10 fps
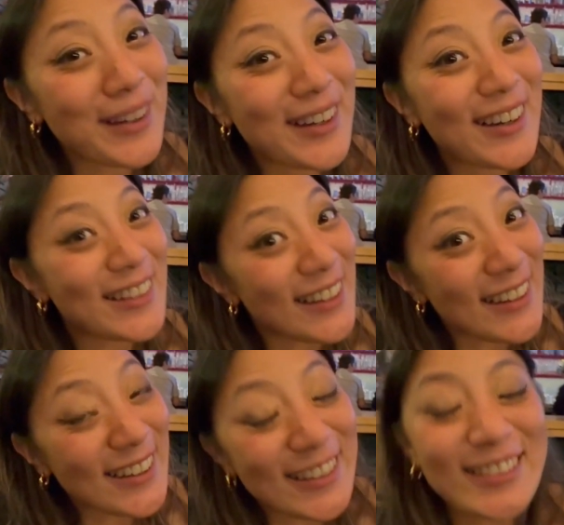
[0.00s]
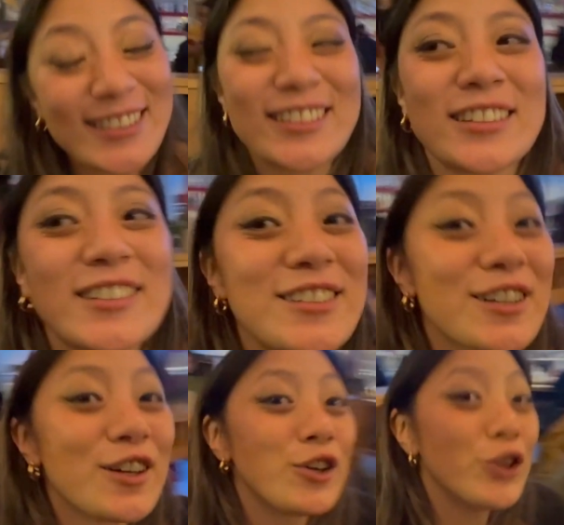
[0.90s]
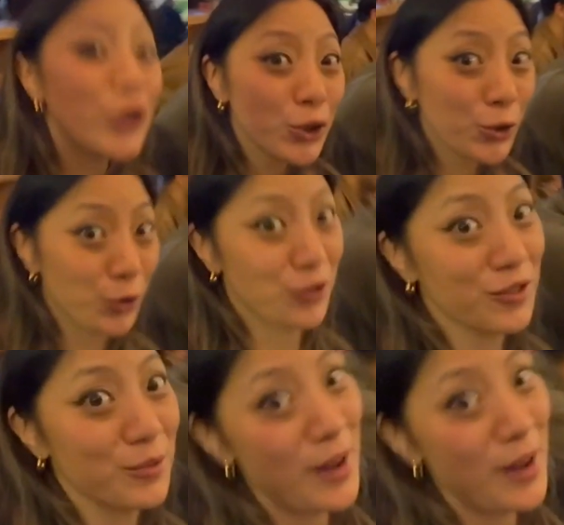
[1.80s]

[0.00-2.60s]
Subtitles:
The food, the drinks,